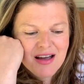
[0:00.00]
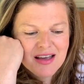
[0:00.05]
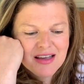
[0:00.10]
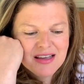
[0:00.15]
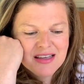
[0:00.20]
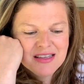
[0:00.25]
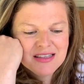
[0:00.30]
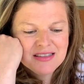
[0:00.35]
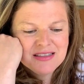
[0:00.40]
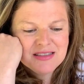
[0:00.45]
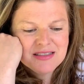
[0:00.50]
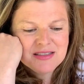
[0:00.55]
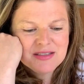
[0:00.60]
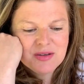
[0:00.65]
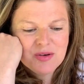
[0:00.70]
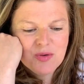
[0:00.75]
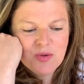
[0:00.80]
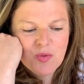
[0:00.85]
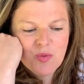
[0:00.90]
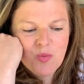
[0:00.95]
is
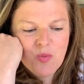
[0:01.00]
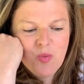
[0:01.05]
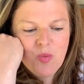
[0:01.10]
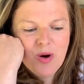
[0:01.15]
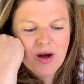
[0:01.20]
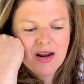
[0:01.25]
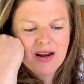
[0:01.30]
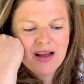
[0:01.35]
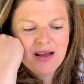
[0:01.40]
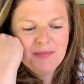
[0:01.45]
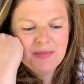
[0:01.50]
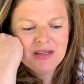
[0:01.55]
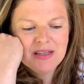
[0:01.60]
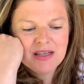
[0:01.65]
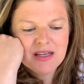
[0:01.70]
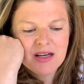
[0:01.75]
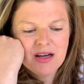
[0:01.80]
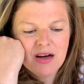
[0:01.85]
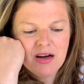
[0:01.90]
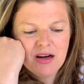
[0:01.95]
what I'm going to
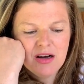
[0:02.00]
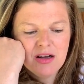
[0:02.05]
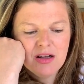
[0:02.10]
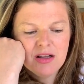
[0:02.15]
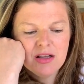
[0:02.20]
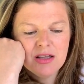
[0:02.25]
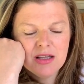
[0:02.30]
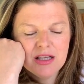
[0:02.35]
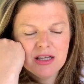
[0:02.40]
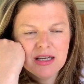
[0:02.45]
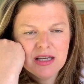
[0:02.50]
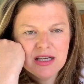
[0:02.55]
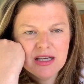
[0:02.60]
call